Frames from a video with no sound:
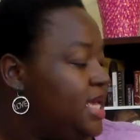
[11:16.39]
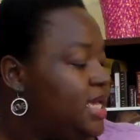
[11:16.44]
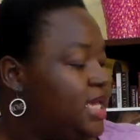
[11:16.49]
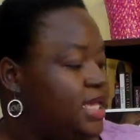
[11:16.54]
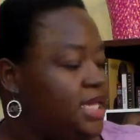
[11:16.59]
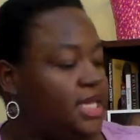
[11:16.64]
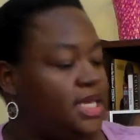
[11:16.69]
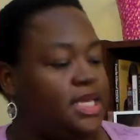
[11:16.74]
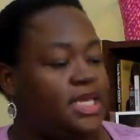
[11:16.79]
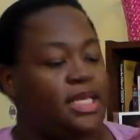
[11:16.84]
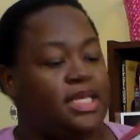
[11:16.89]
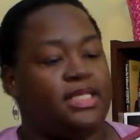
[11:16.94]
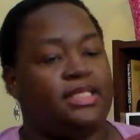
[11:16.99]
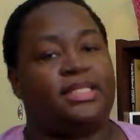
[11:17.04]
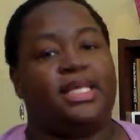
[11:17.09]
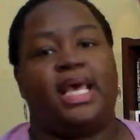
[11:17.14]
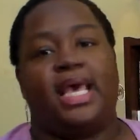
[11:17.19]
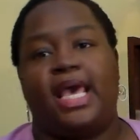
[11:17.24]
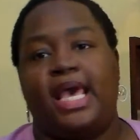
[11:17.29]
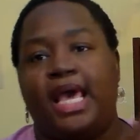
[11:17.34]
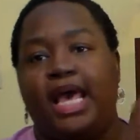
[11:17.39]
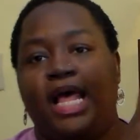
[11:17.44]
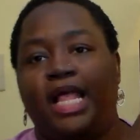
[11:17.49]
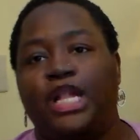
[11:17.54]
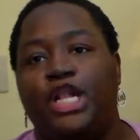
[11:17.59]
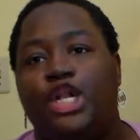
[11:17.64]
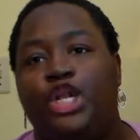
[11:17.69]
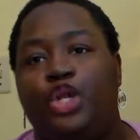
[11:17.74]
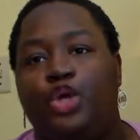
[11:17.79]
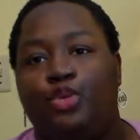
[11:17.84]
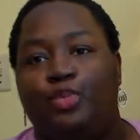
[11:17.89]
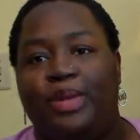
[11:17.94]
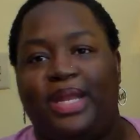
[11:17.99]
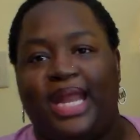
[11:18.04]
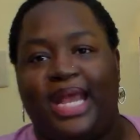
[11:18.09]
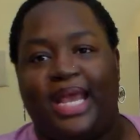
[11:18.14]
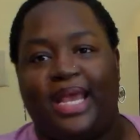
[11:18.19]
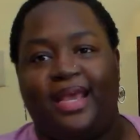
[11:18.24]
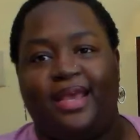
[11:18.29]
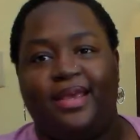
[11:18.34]
is
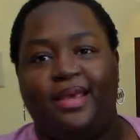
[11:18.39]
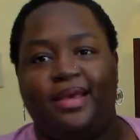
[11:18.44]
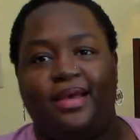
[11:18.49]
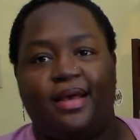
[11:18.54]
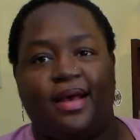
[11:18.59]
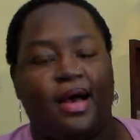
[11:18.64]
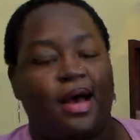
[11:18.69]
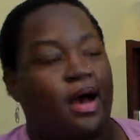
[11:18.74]
Illuminae